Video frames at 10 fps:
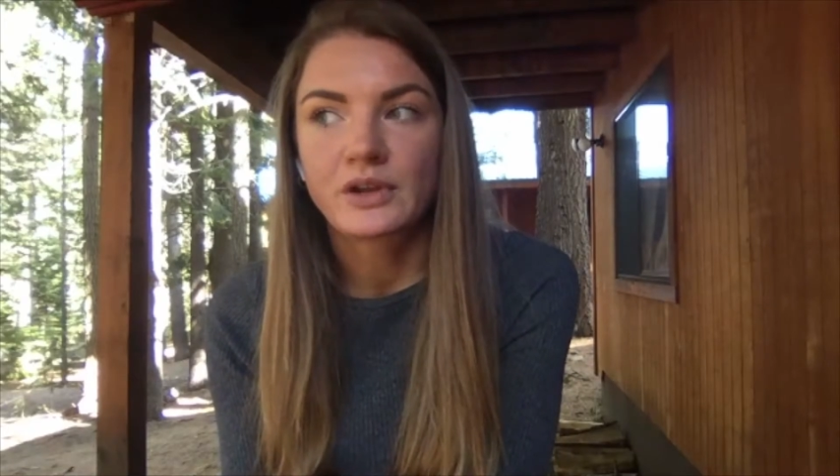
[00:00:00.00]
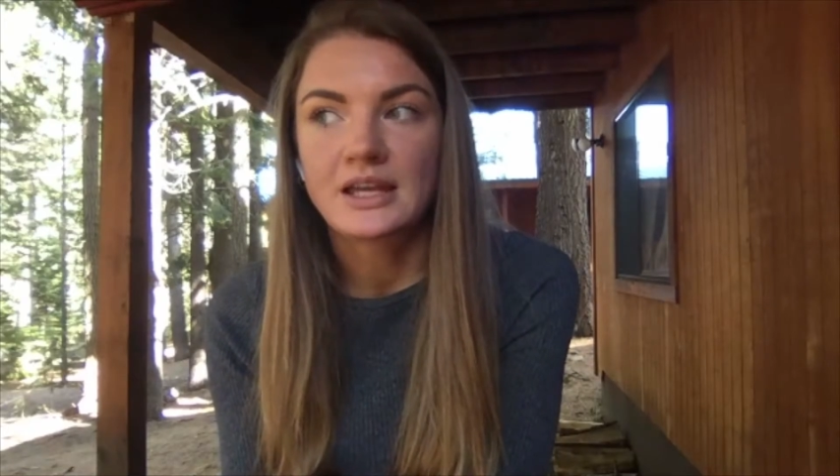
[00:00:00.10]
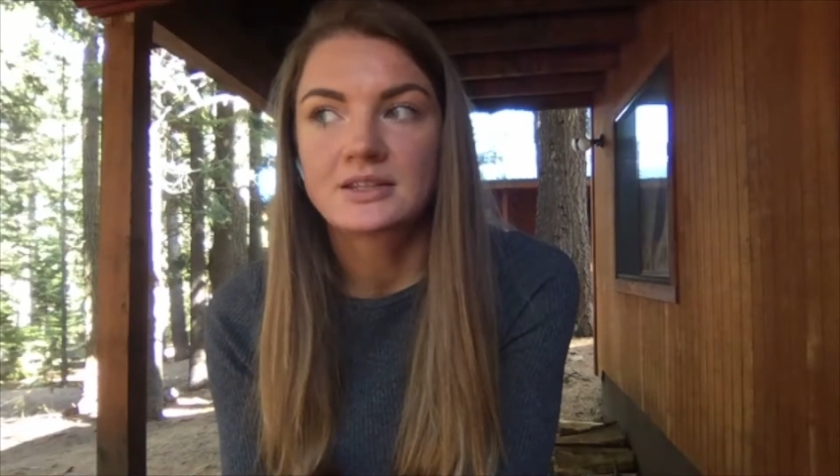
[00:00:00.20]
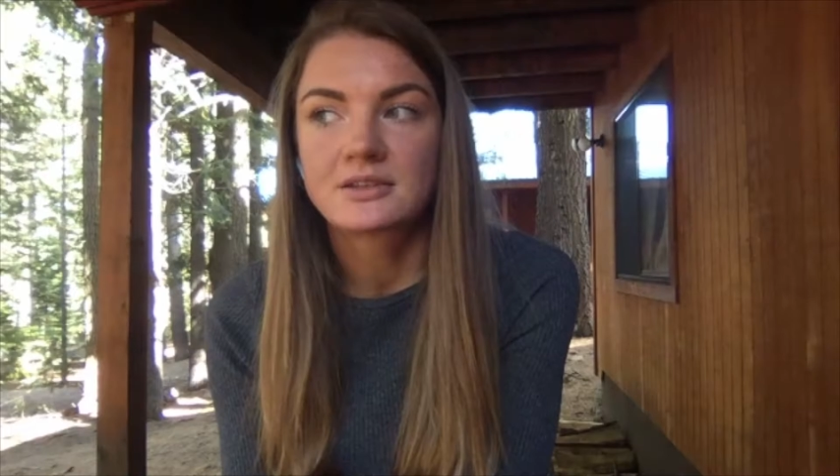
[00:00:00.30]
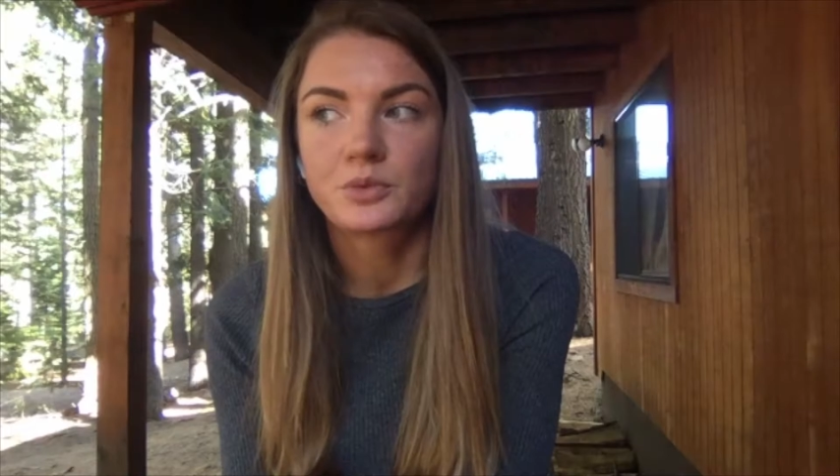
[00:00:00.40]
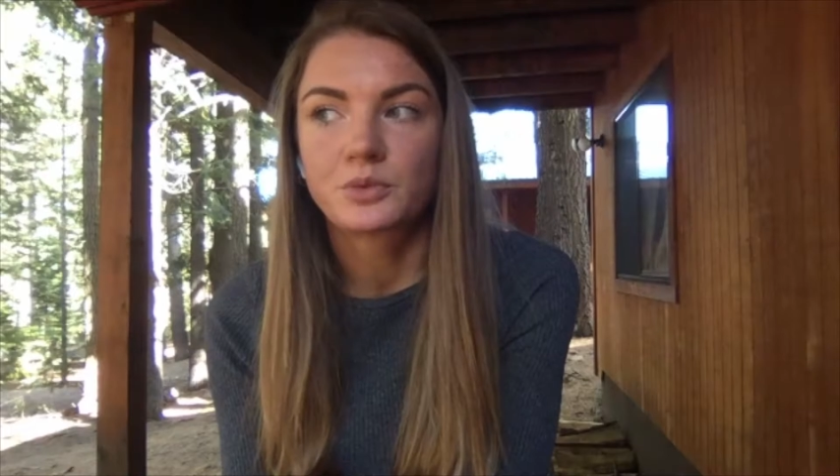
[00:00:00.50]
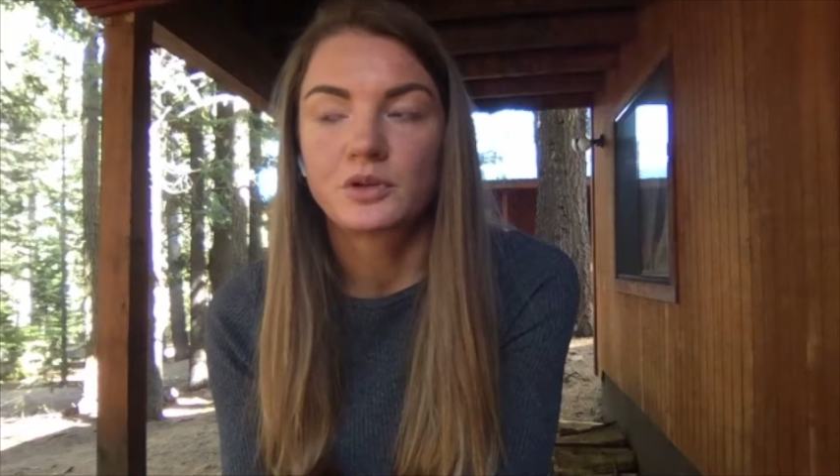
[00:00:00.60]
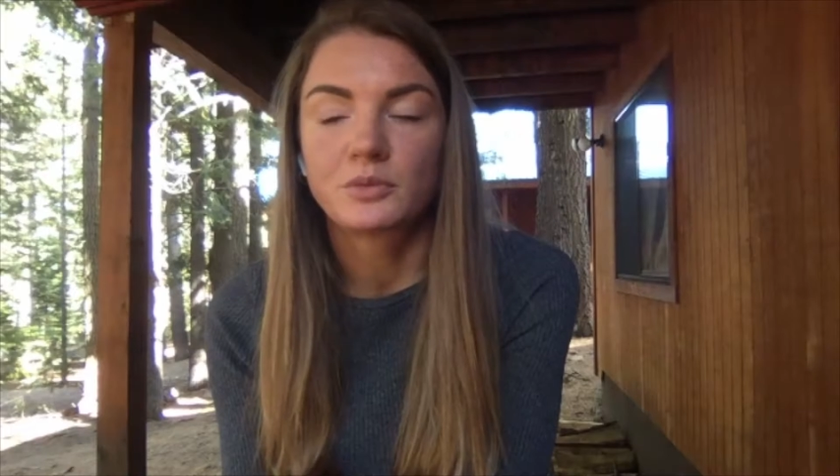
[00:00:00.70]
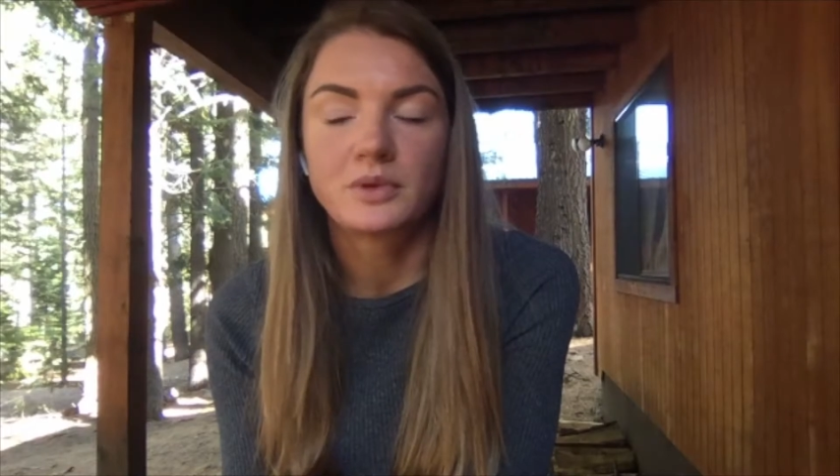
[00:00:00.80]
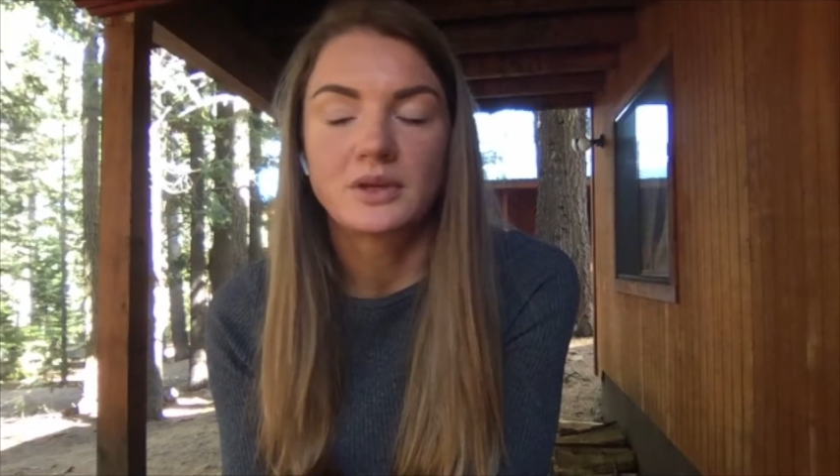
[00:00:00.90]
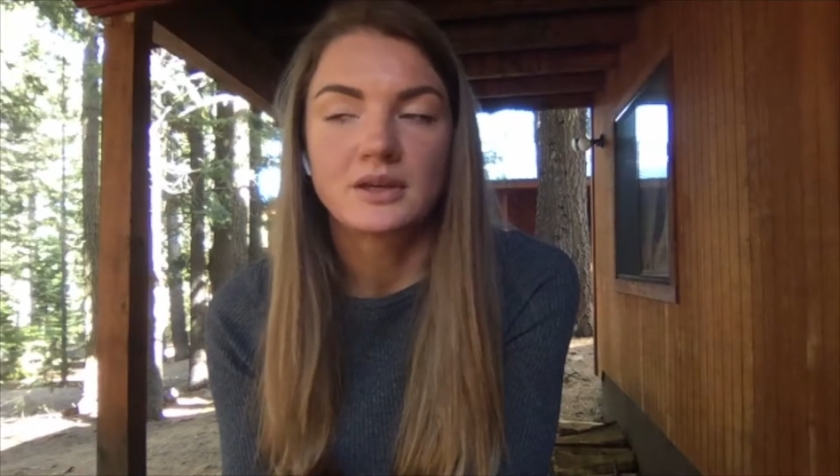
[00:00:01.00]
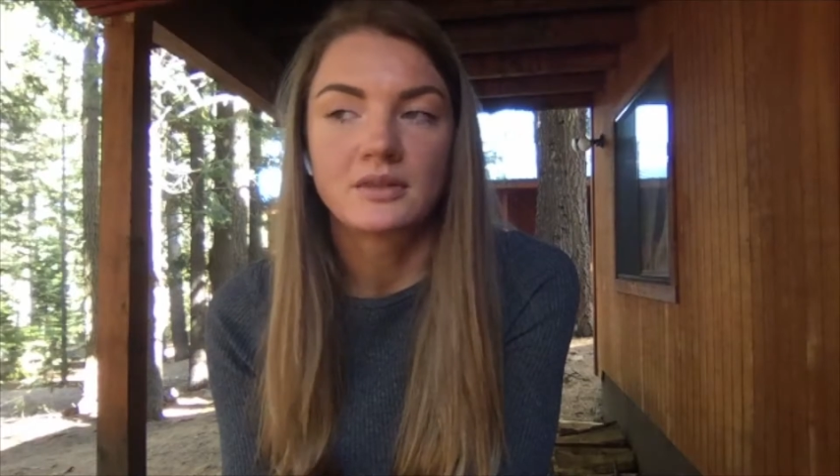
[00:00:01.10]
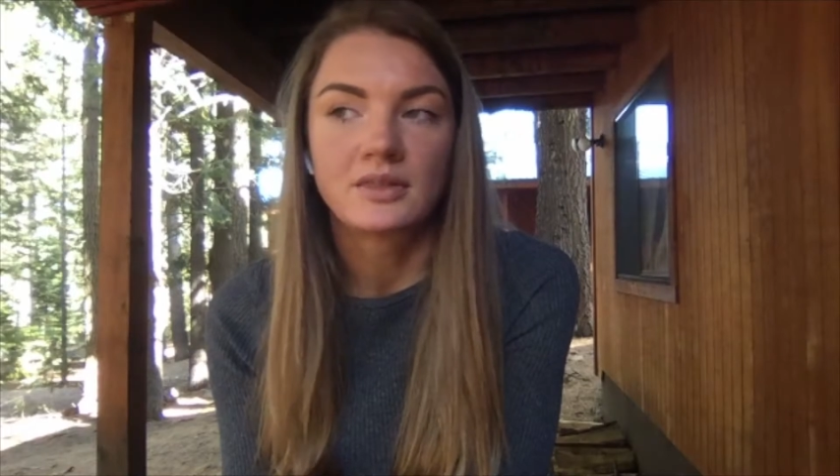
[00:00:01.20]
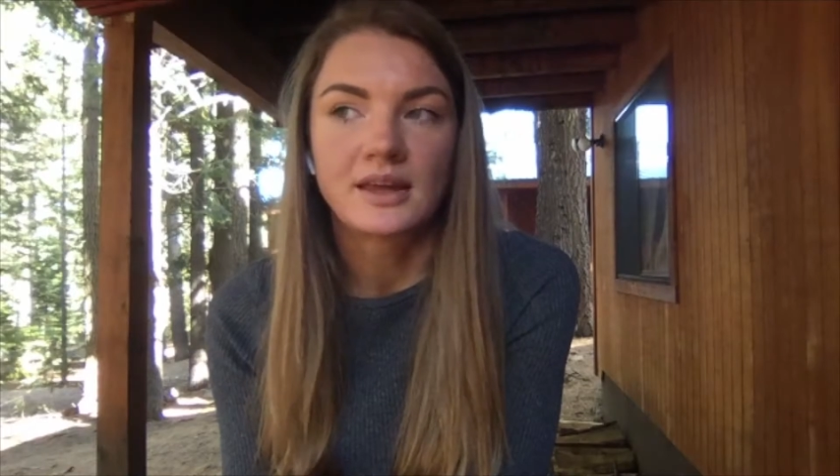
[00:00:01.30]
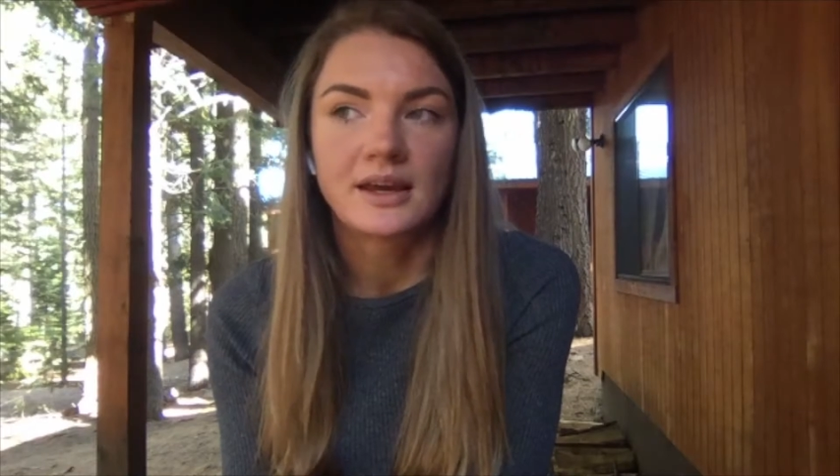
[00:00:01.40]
will be then used